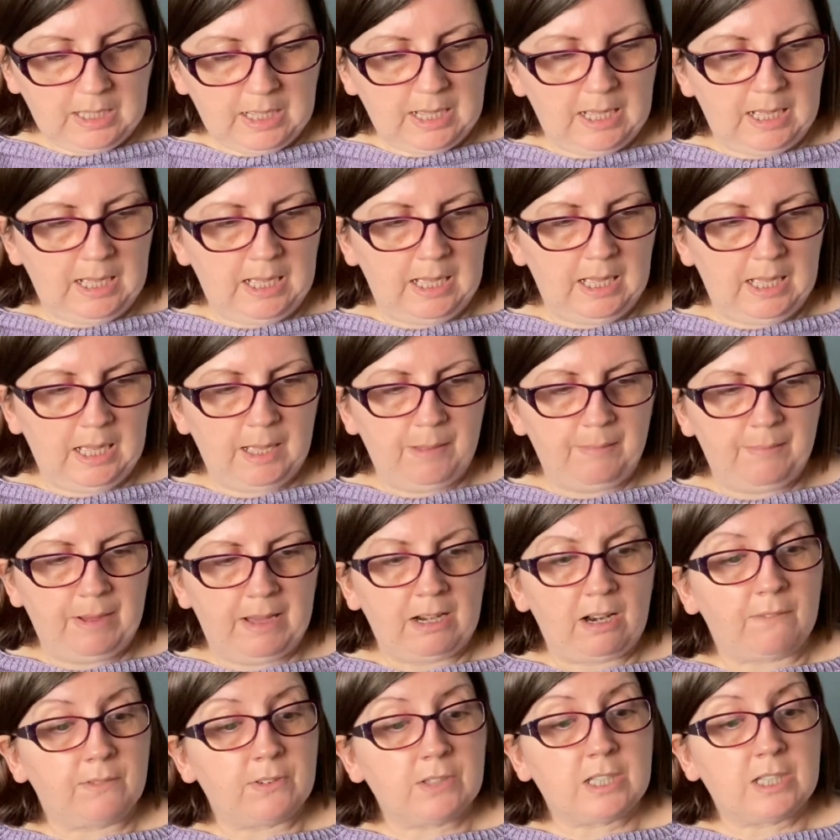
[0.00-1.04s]
and
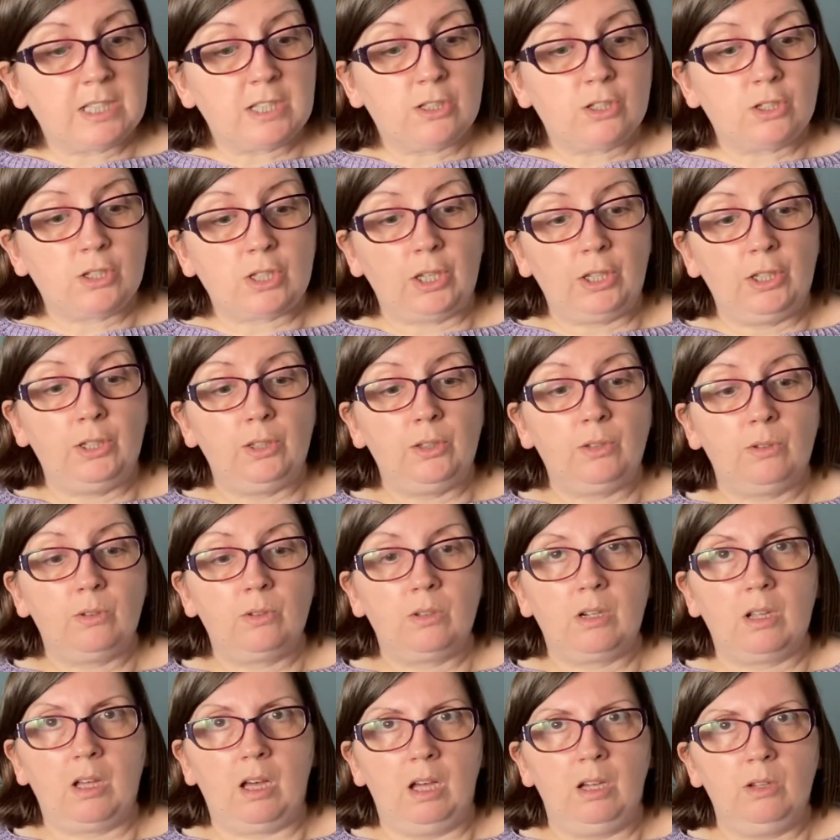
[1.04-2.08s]
obviously soon,
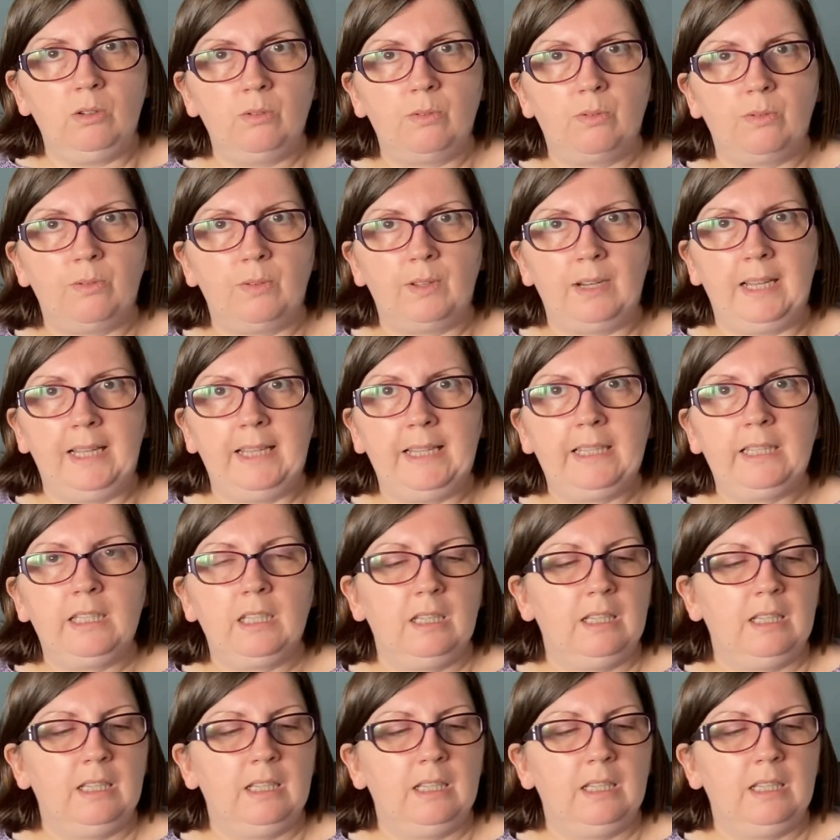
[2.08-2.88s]
hopefully